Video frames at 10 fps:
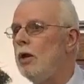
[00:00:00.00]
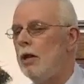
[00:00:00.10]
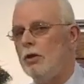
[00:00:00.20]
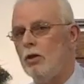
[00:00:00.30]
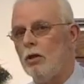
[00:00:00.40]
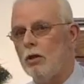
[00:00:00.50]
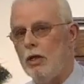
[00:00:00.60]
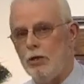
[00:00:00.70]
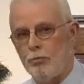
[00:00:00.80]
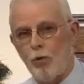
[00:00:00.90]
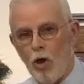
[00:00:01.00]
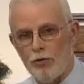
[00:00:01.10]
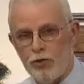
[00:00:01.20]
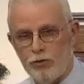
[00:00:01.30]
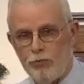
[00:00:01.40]
in the, in the
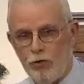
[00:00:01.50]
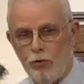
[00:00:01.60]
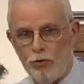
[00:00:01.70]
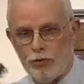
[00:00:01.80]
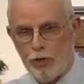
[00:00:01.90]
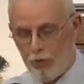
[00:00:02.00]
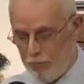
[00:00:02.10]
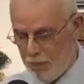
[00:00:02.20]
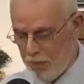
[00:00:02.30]
process of doing so.